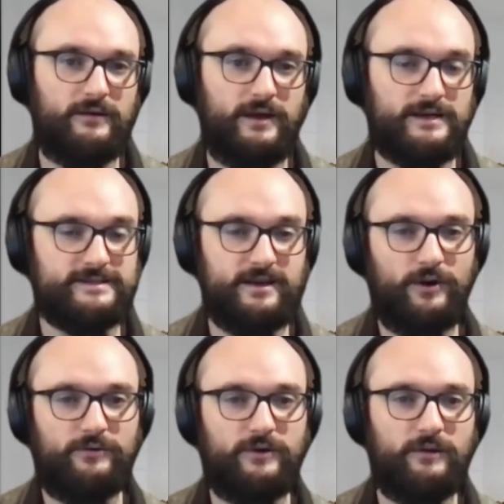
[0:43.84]
As
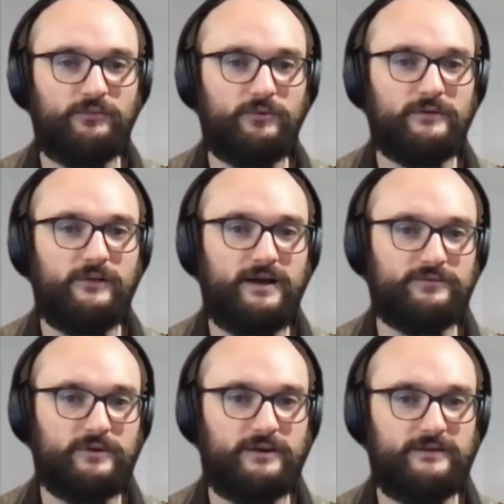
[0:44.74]
someone who helps world class
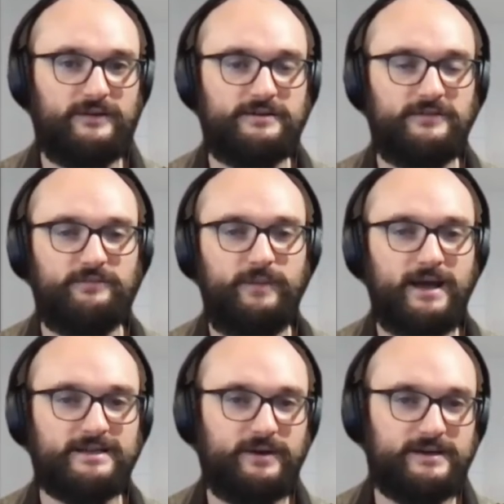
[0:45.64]
organizations
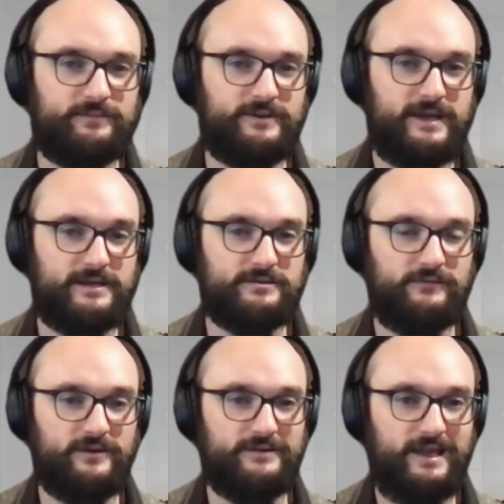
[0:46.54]
maximize the potential
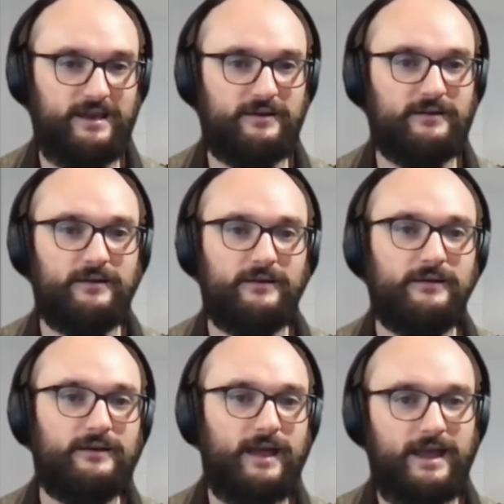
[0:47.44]
of their data,
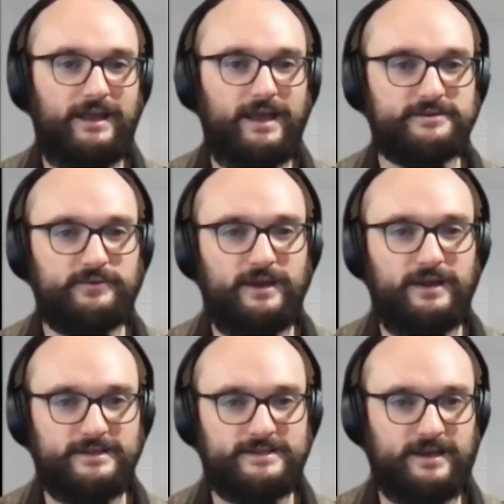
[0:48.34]
Andy has great
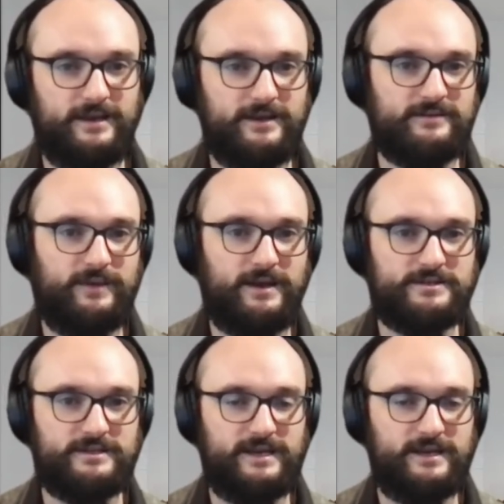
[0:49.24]
insight into
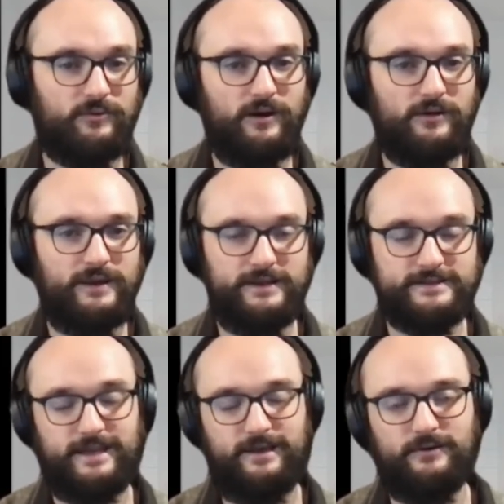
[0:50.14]
managing data quality at
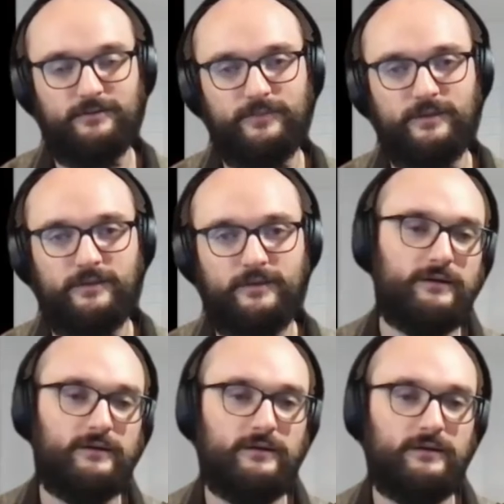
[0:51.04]
scale.
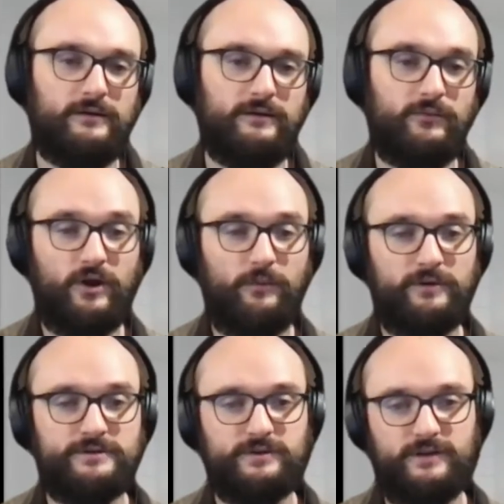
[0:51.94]
We hope you
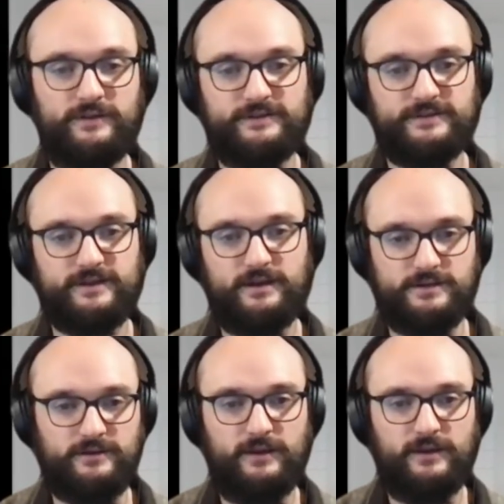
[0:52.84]
enjoyed this
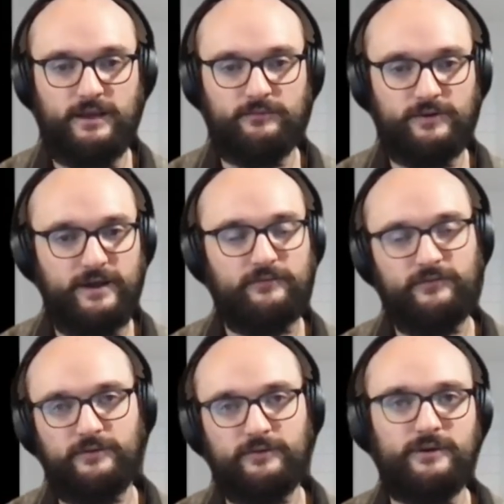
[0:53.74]
discussion, and without
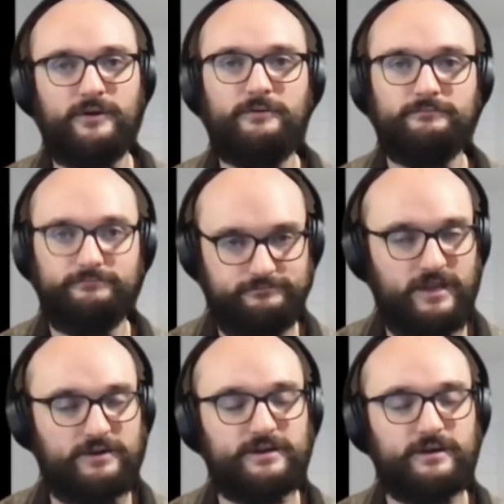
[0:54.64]
further ado,
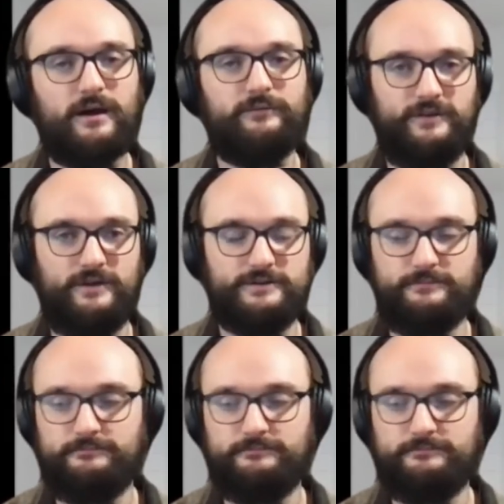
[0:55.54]
here's our conversation.